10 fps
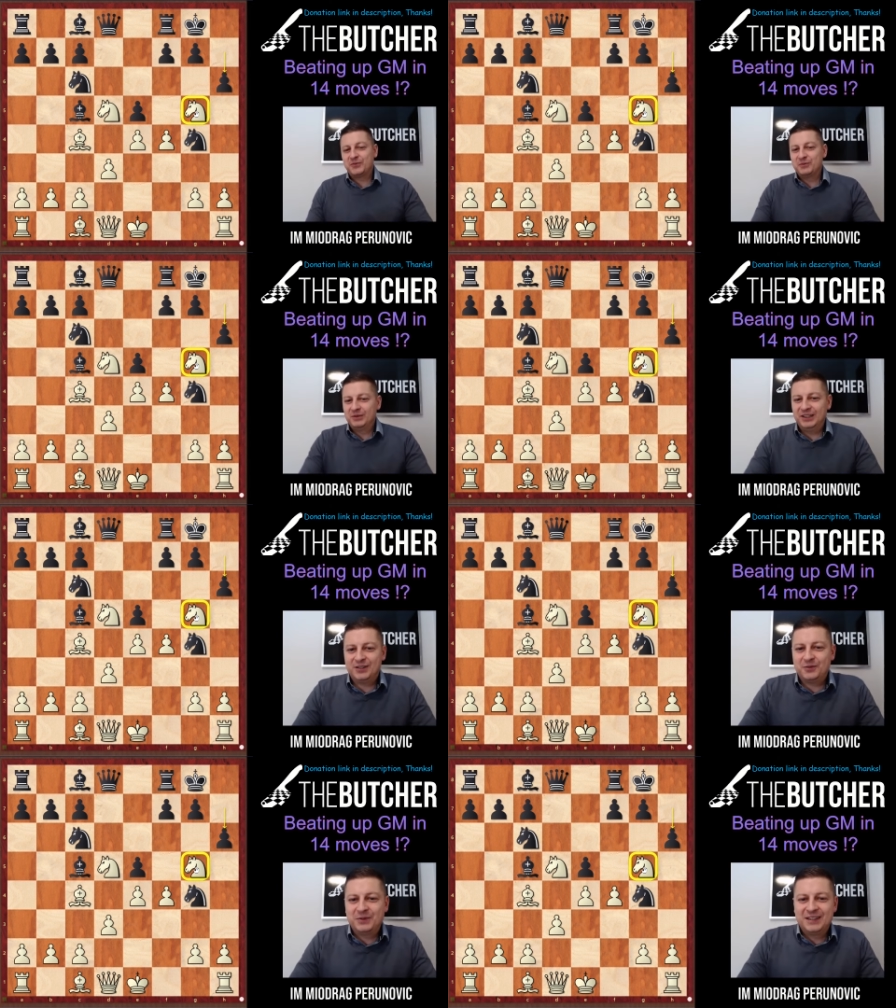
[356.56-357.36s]

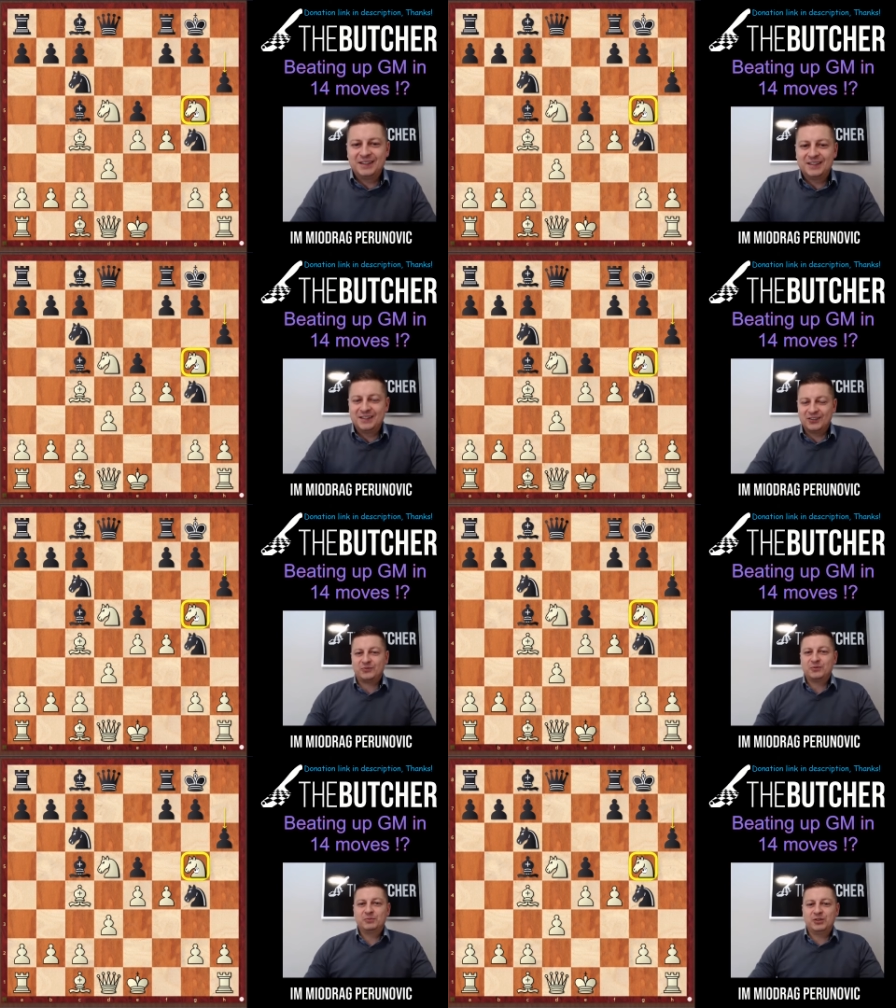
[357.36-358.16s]
familiar with the ideas
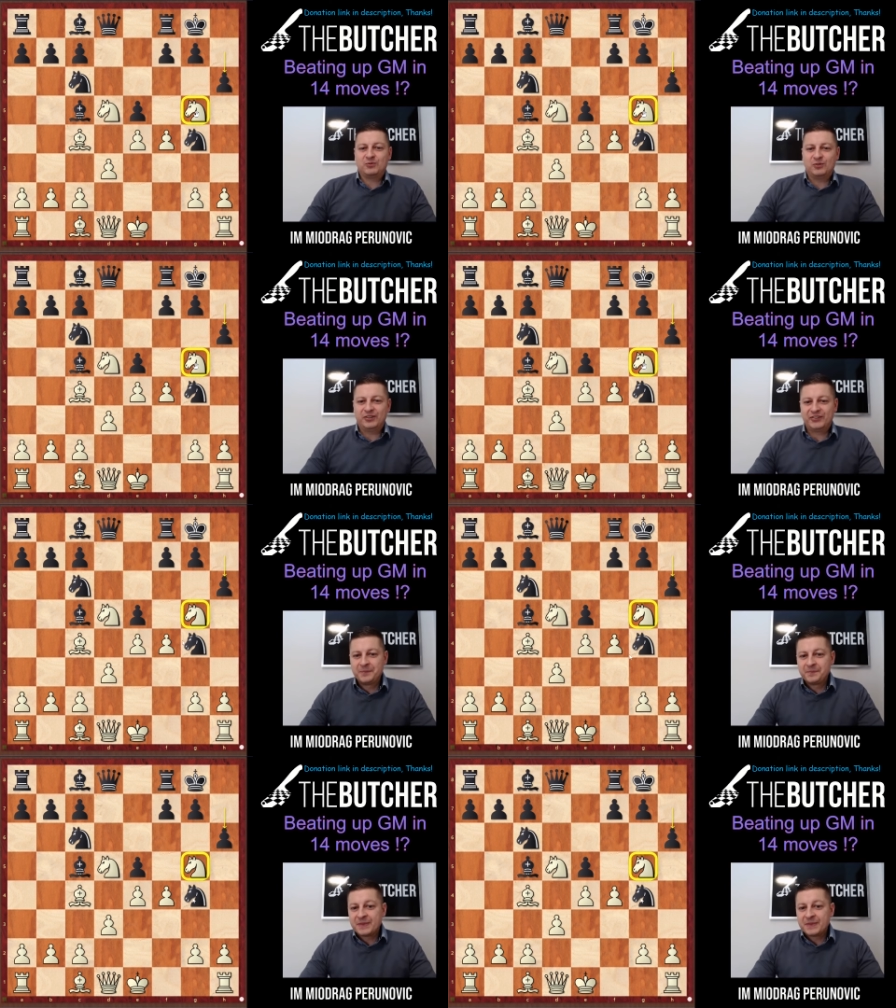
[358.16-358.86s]
from the course.